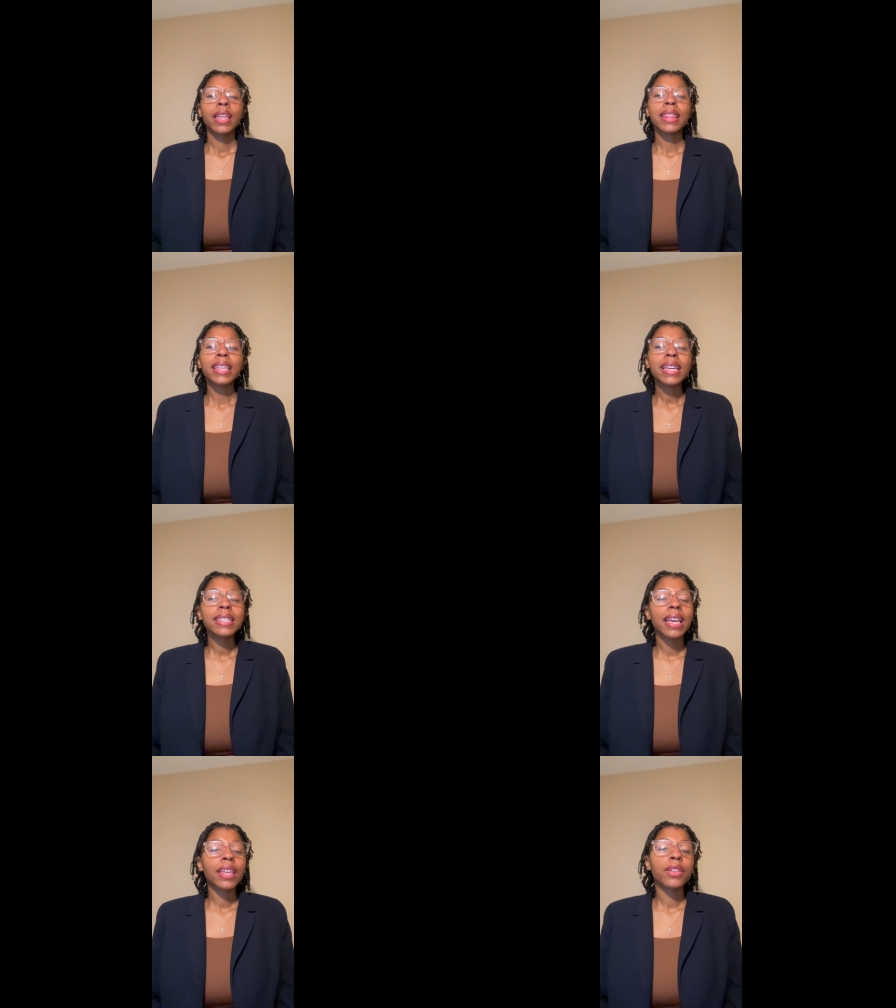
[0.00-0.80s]
these
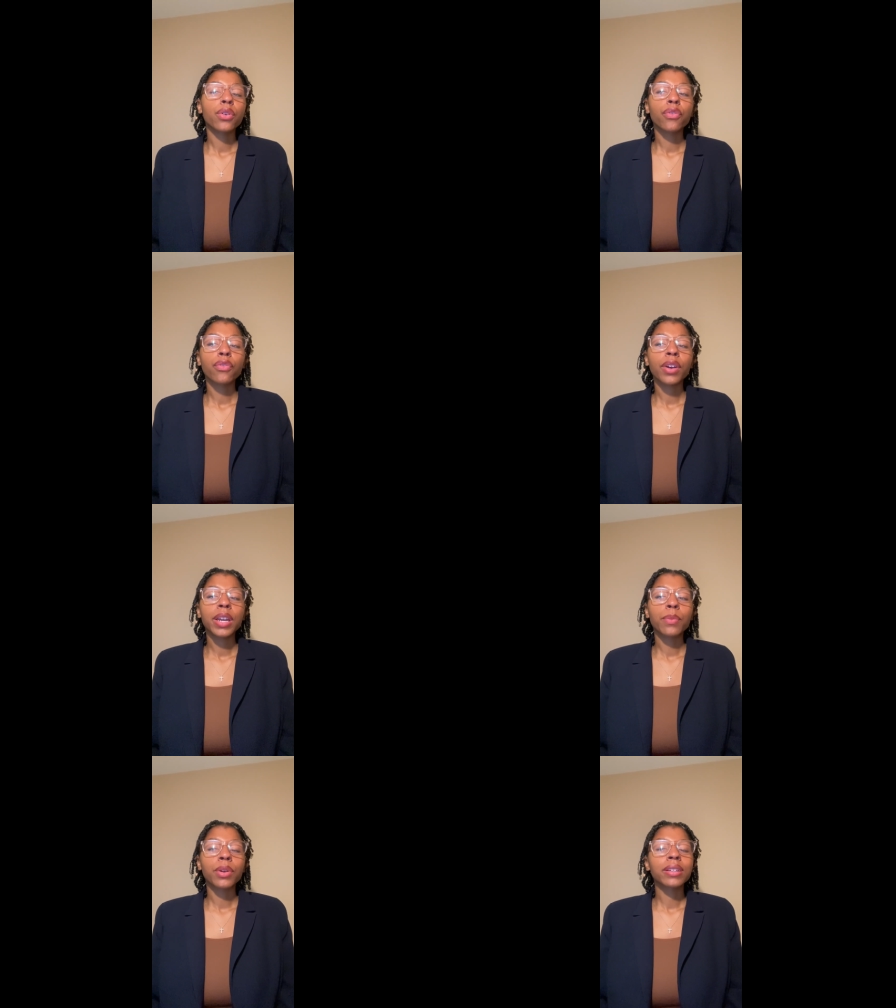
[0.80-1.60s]
ethical
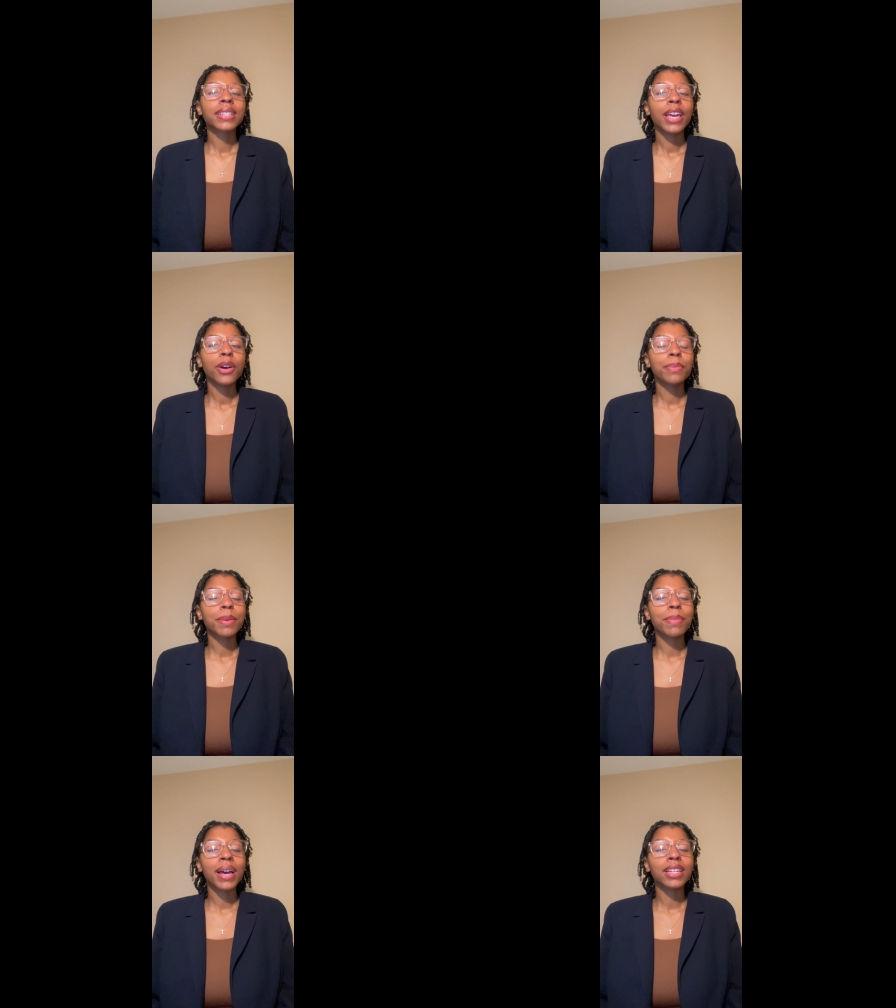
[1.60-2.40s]
frameworks help me
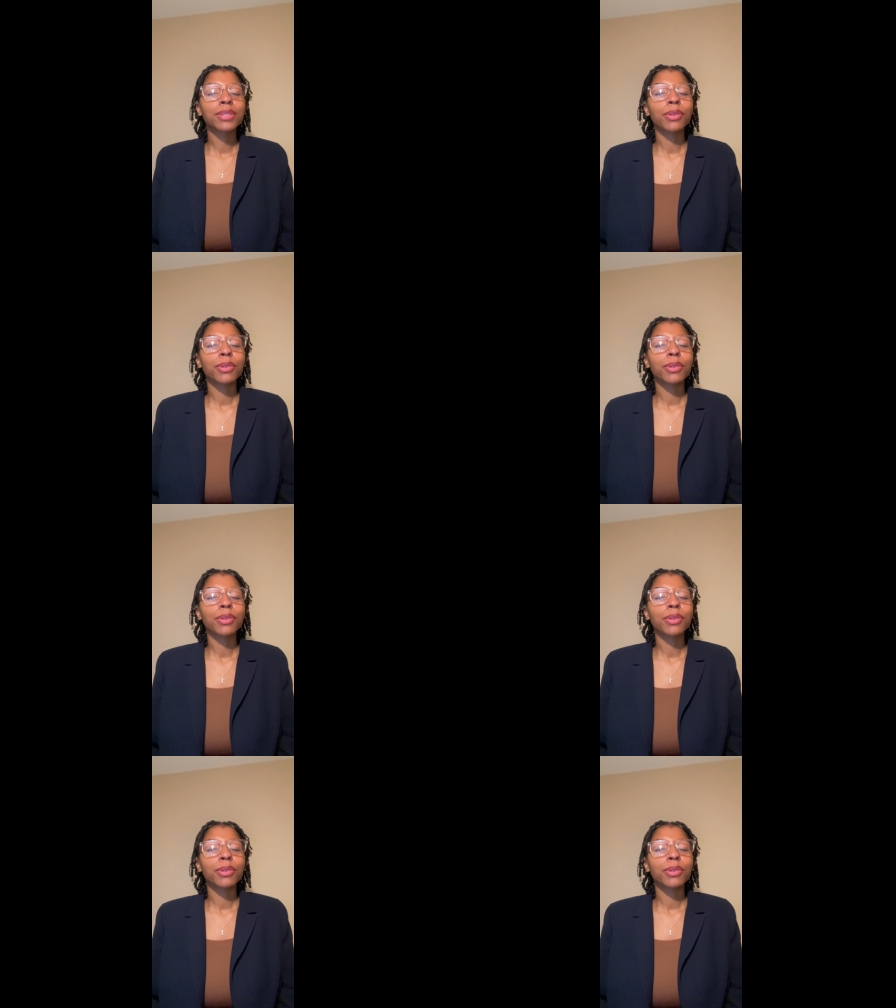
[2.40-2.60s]
balance